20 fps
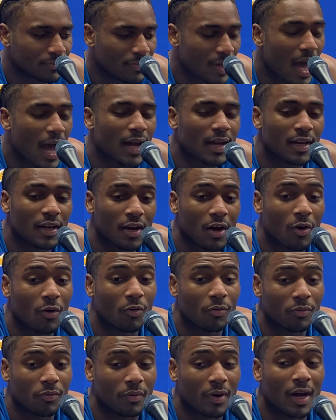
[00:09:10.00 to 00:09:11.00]
I could
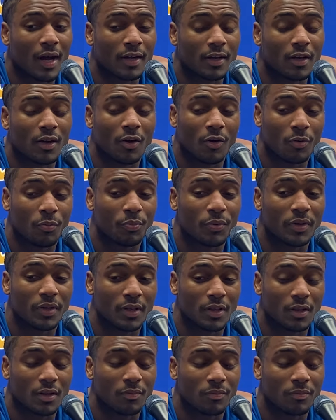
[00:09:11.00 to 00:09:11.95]
go a pretty